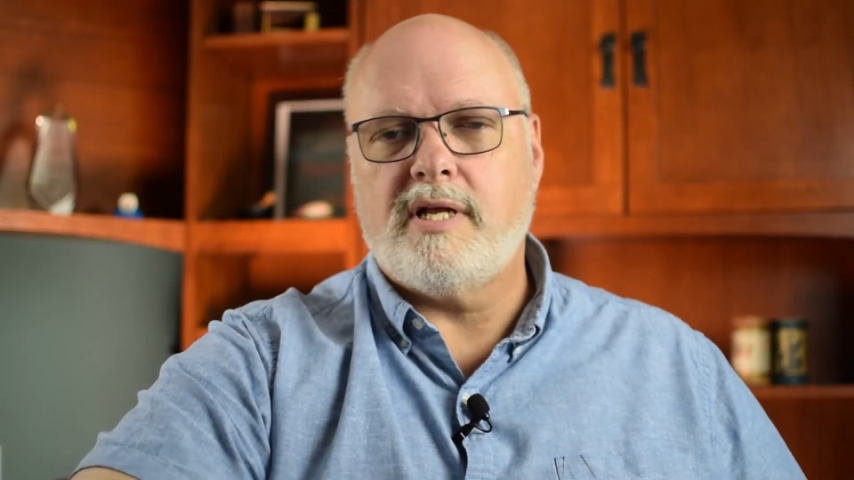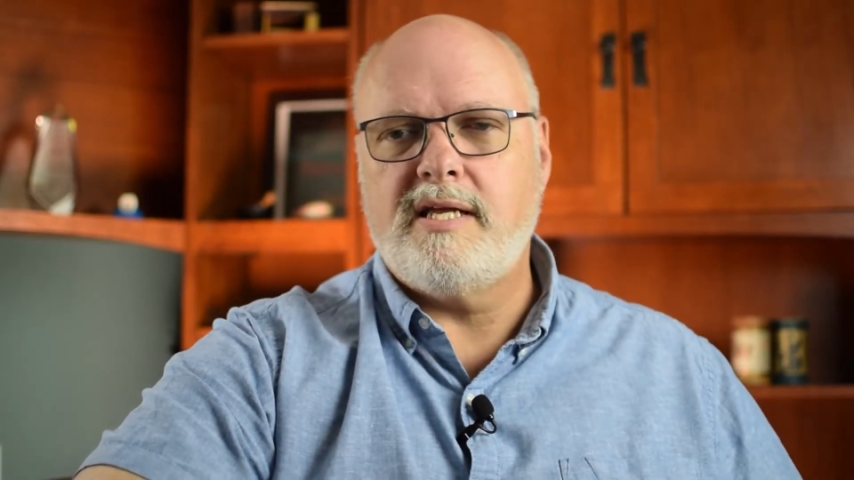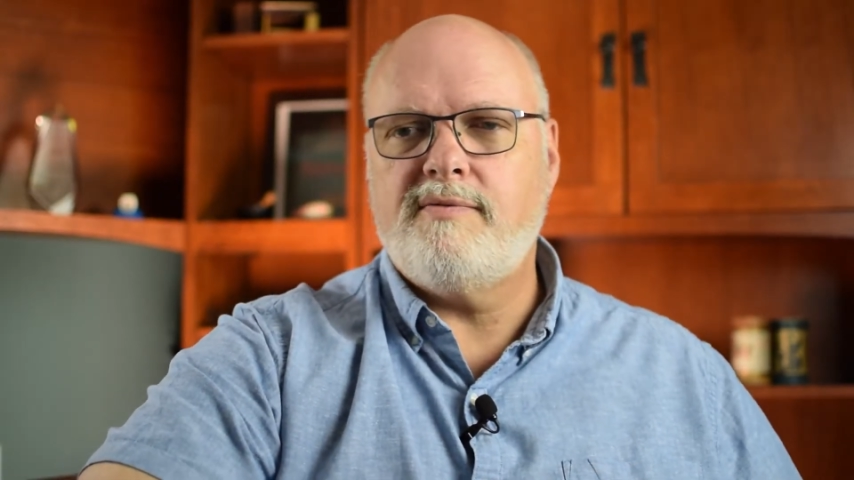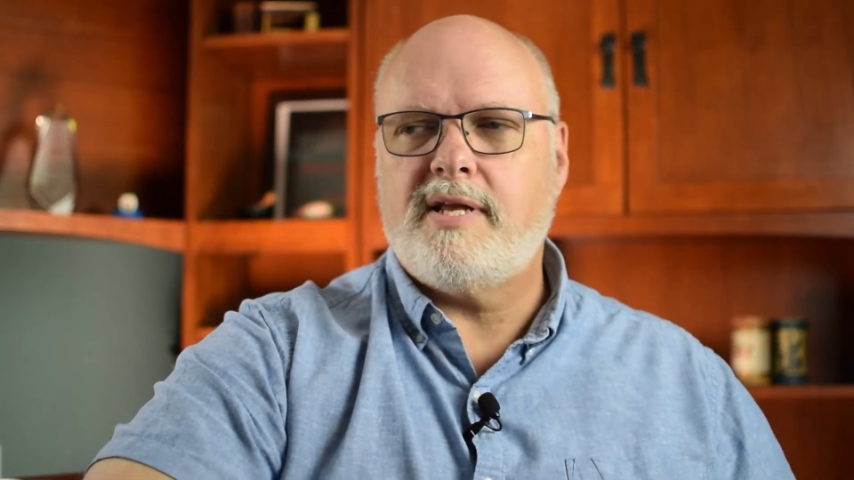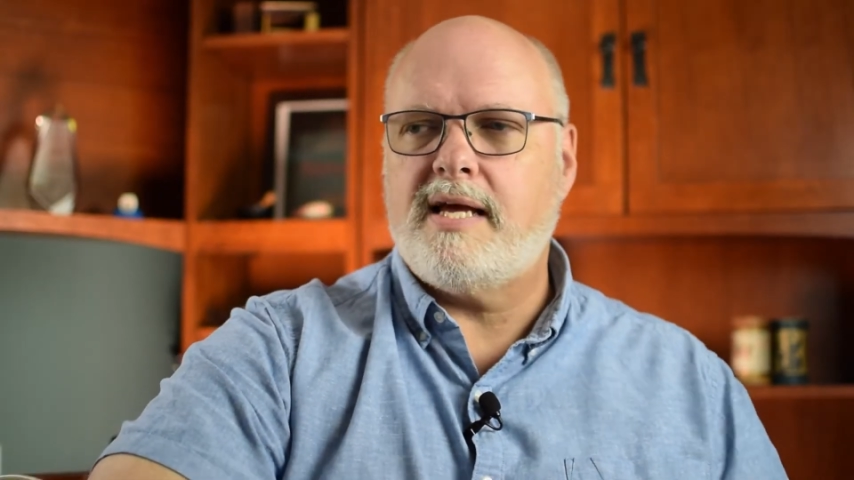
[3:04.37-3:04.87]
and
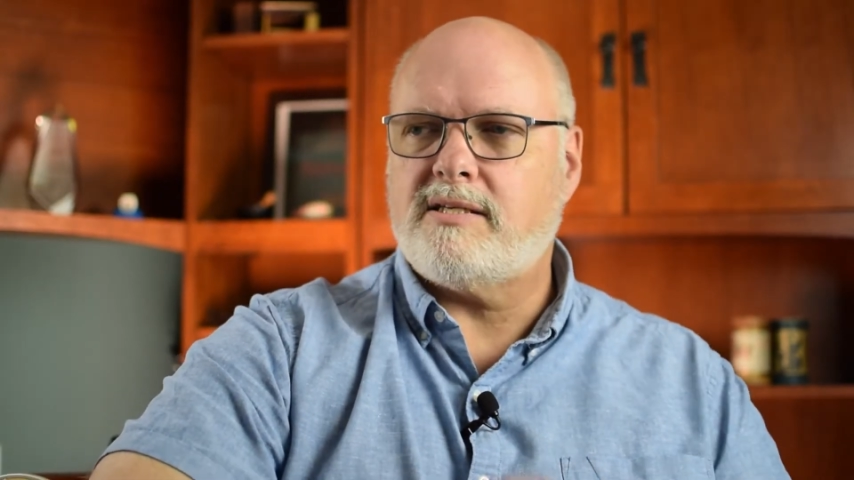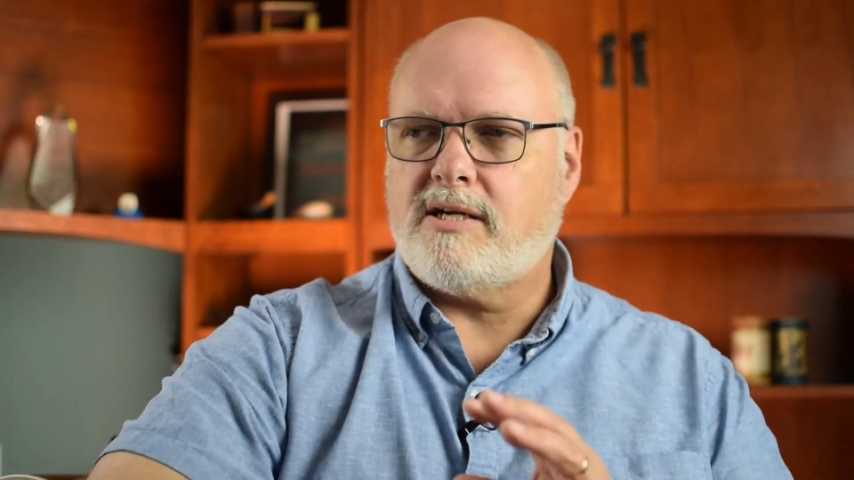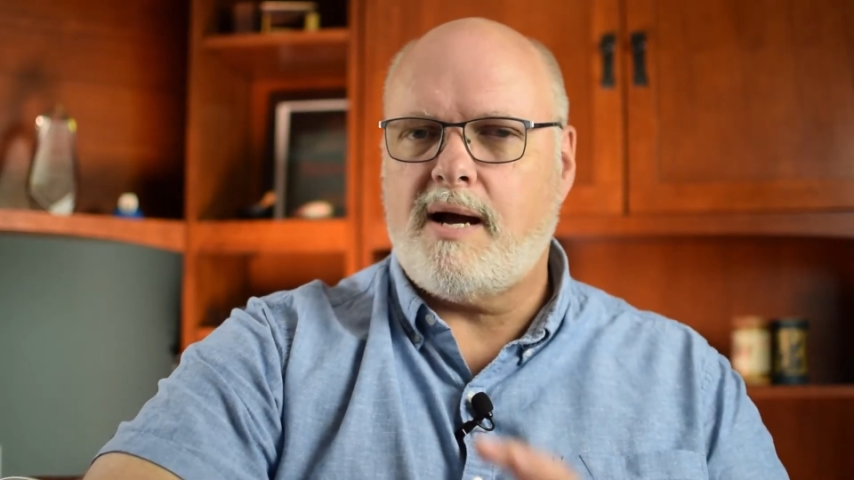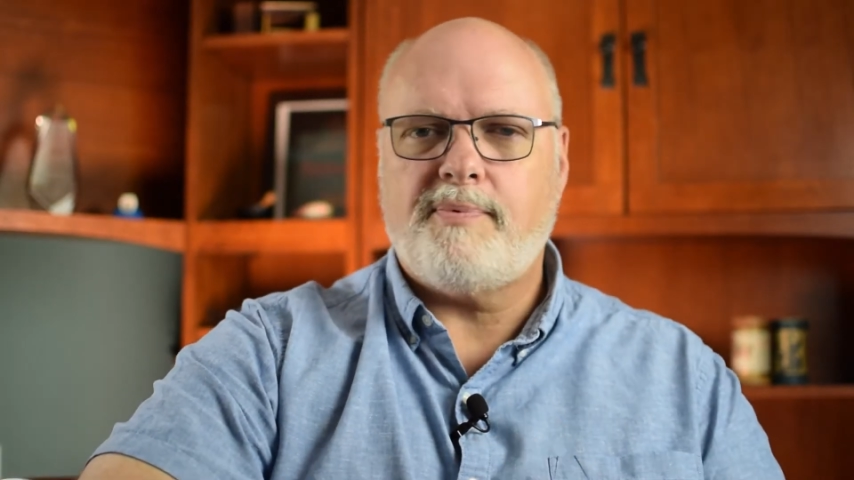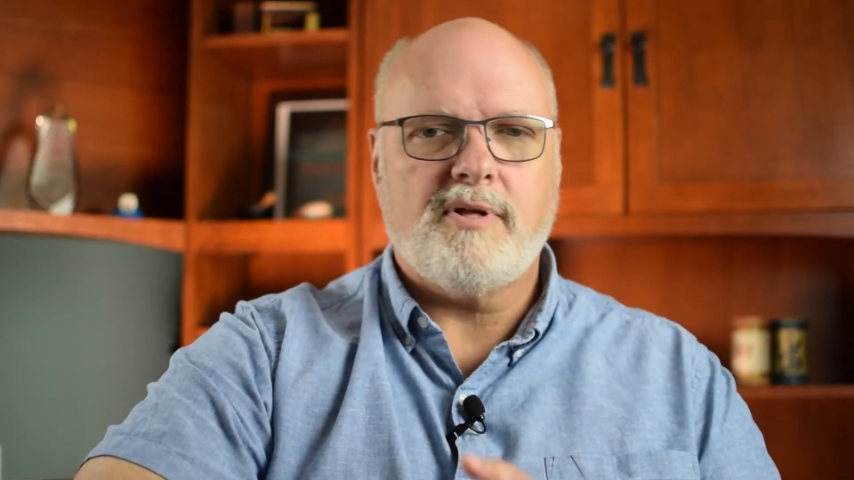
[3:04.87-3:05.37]
even has a
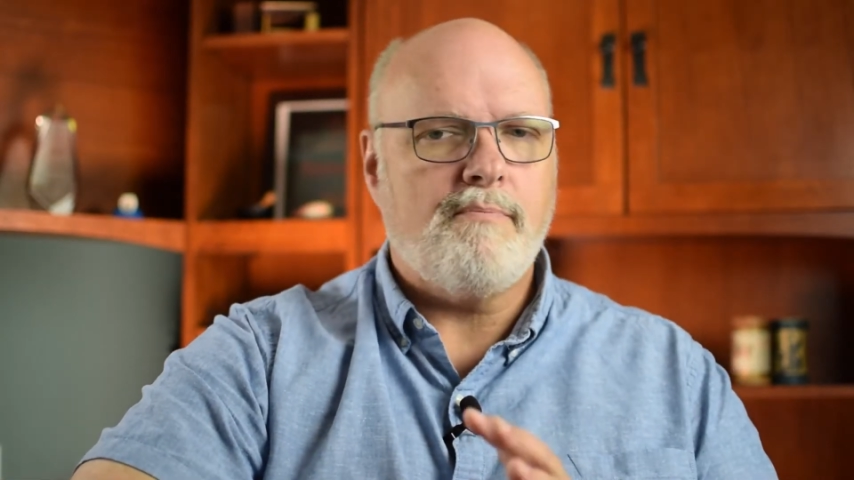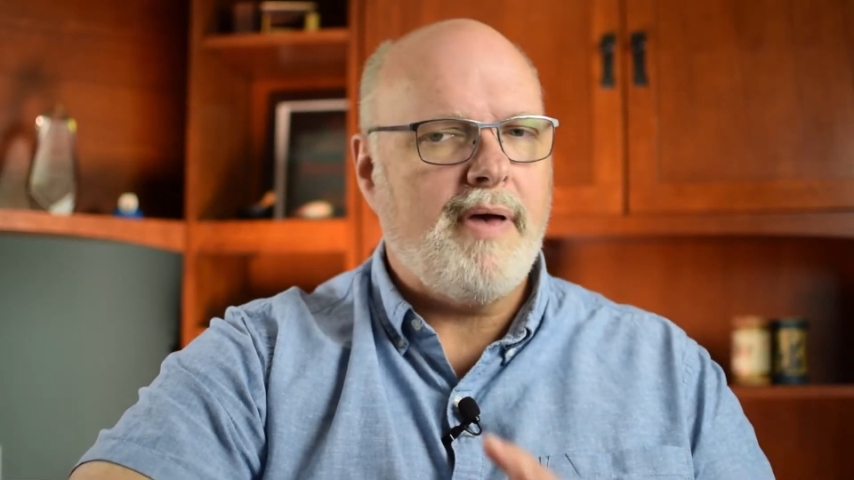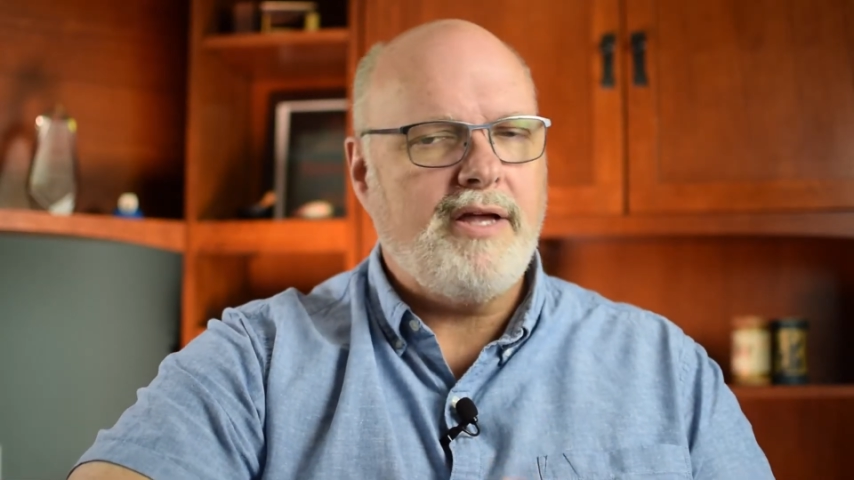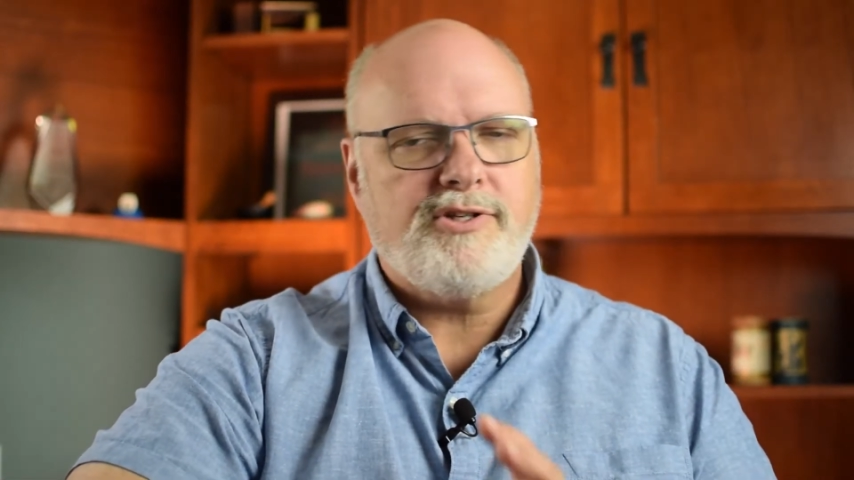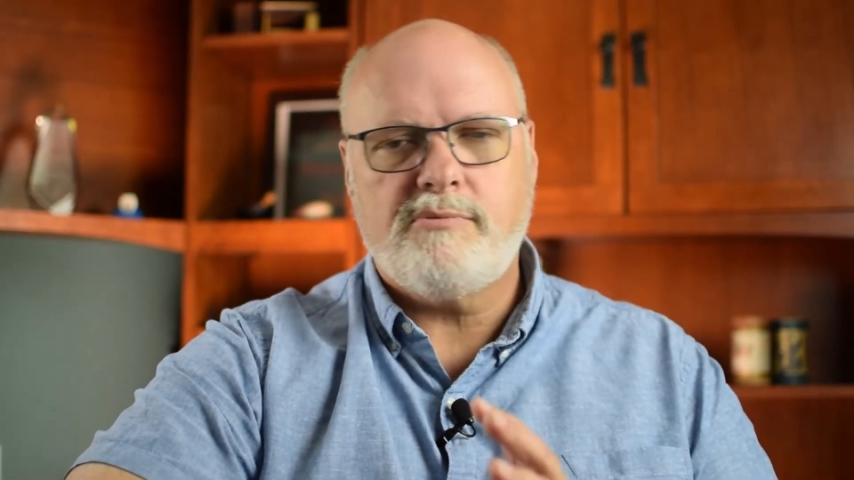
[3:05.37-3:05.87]
couple of major